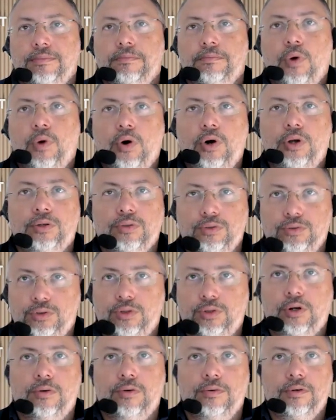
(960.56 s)
more
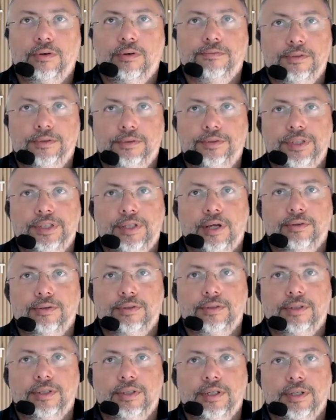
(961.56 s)
control of the
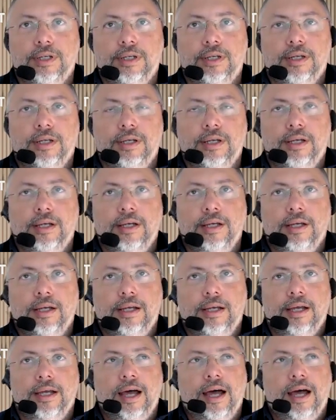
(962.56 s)
results.
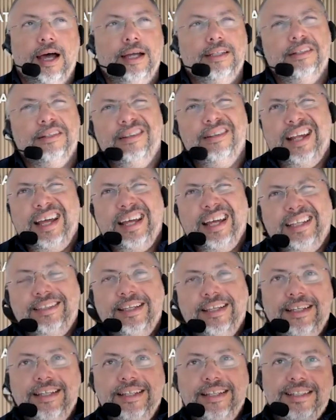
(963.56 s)
I don't like
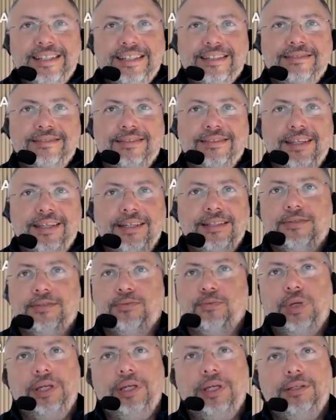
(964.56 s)
this. This
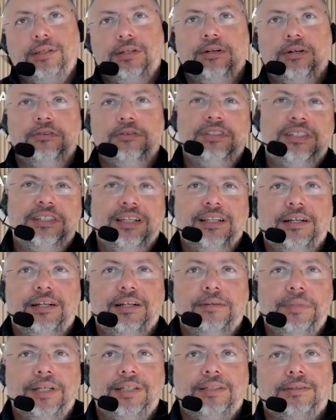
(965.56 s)
window is a little
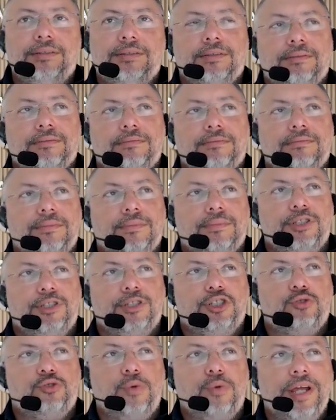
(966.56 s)
bit
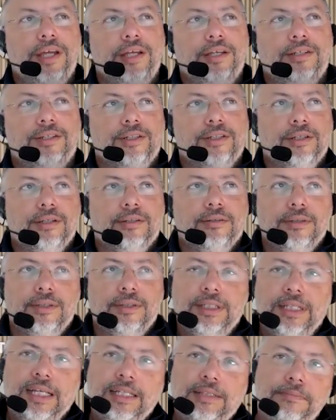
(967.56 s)
strange.
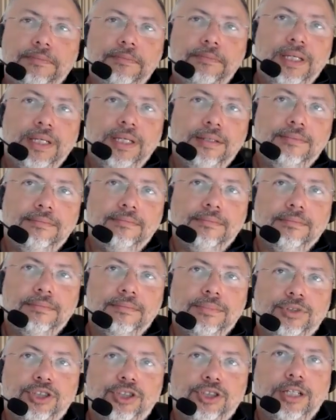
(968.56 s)
Let me
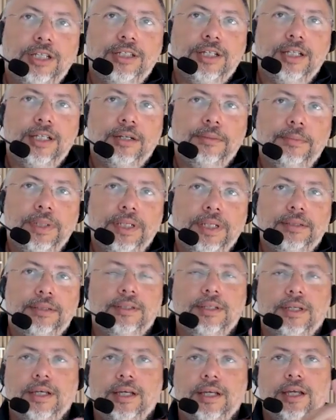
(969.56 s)
change a little bit,
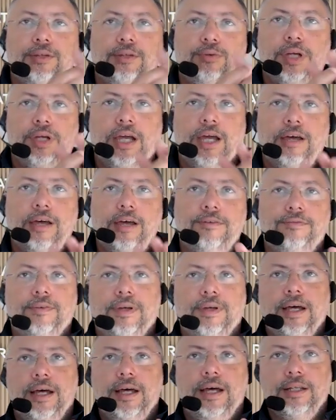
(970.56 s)
and we have
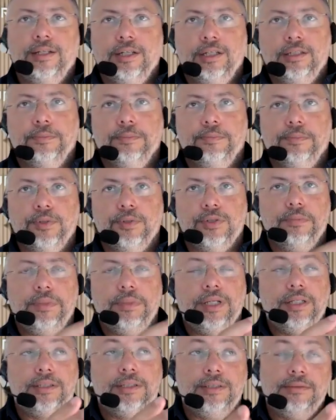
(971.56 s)
another
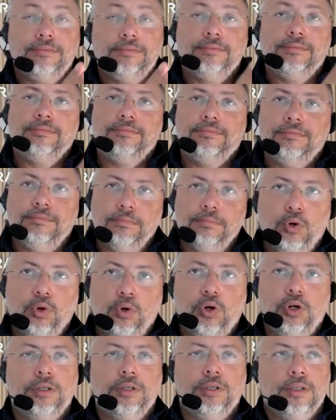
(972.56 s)
possibility,
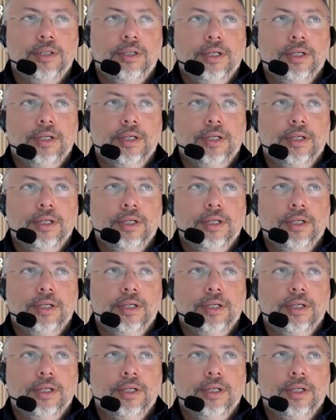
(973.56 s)
more